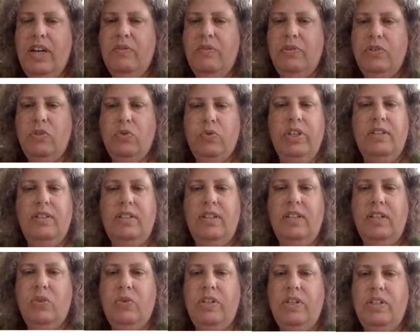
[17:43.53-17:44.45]
have
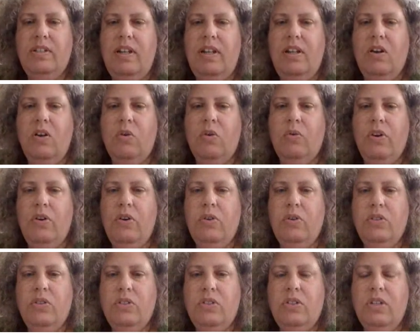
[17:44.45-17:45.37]
strict increase along
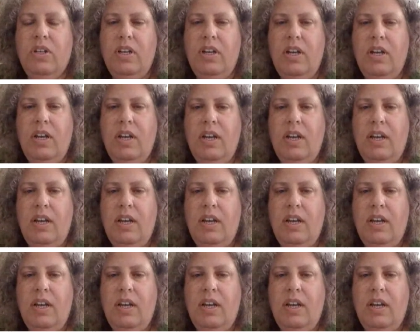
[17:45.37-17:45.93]
rows.